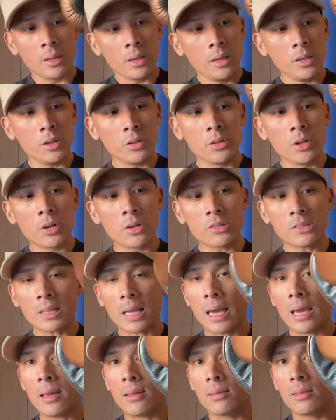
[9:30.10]
you'll notice
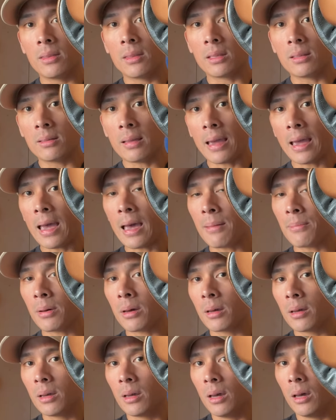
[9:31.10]
that the
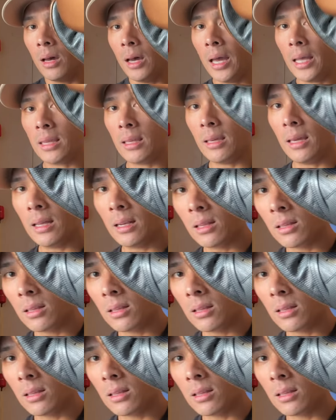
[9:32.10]
tab at the end